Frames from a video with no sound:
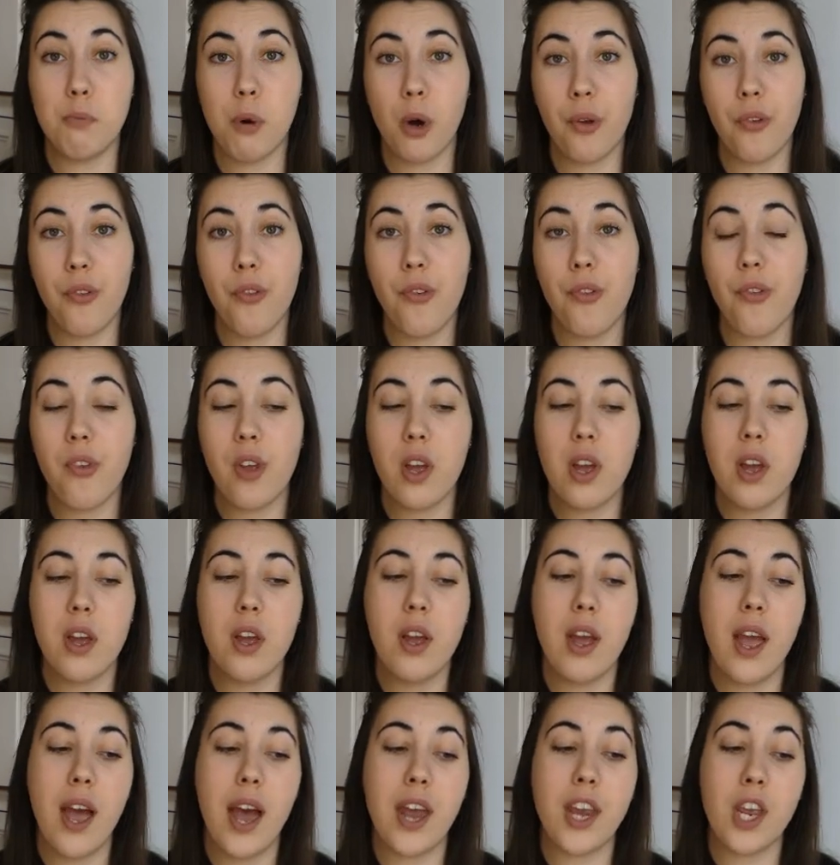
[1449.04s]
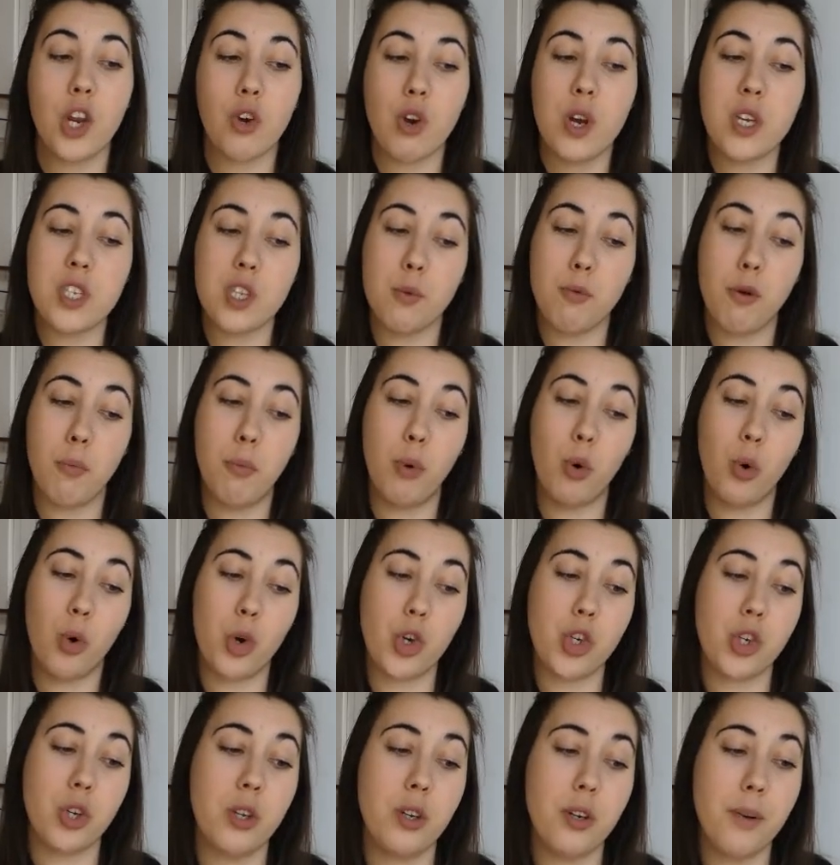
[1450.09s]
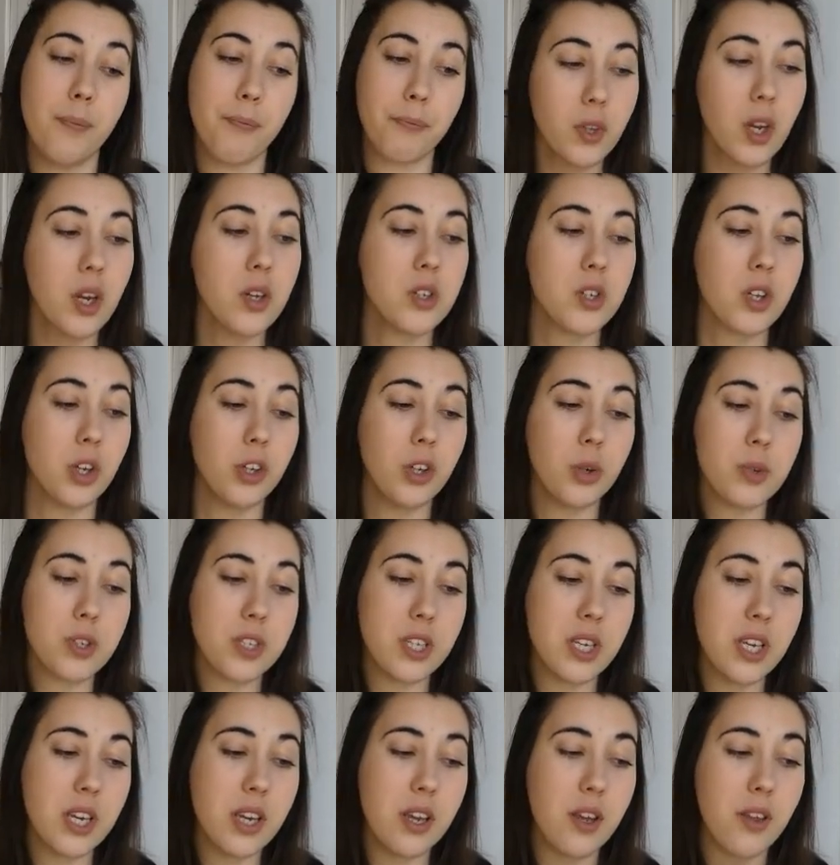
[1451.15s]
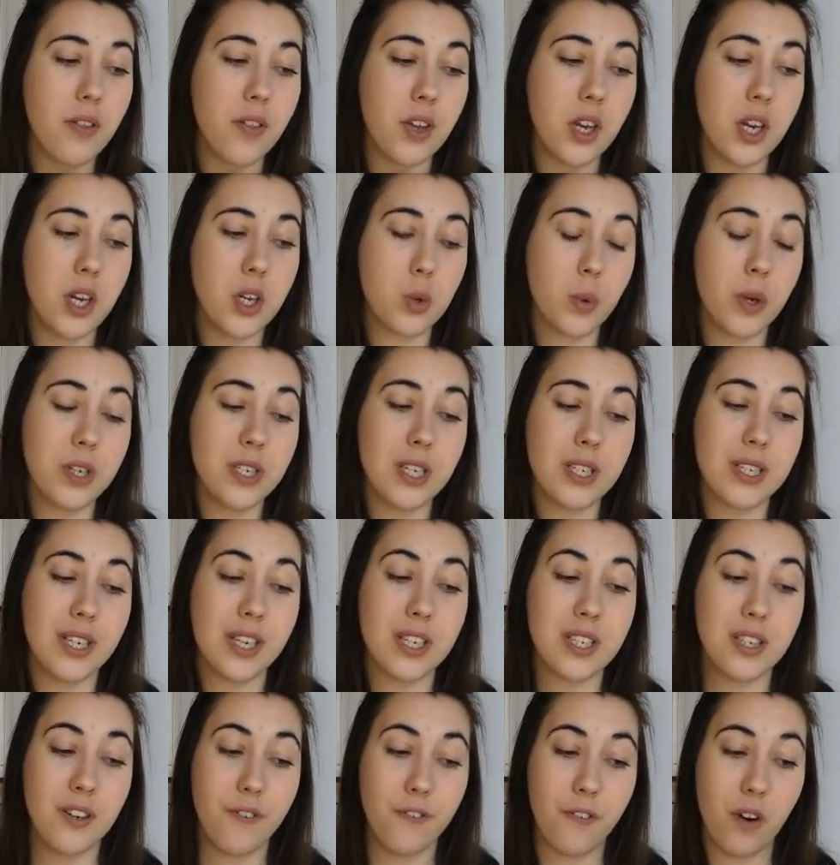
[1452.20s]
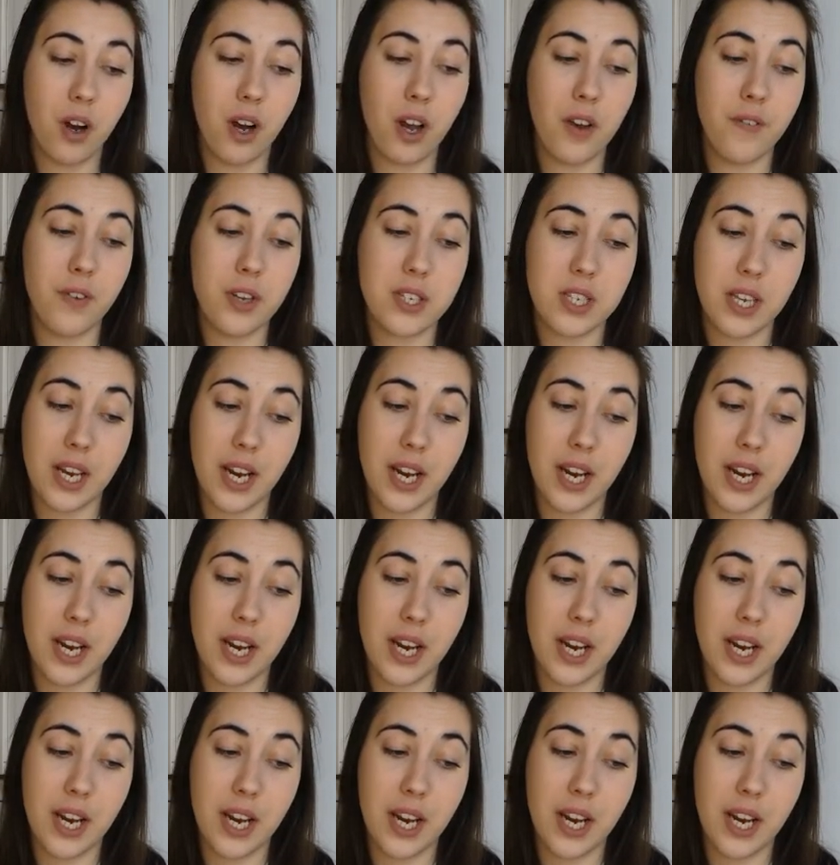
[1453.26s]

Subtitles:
bonds and increase the proportion. So you'll see the 2065 is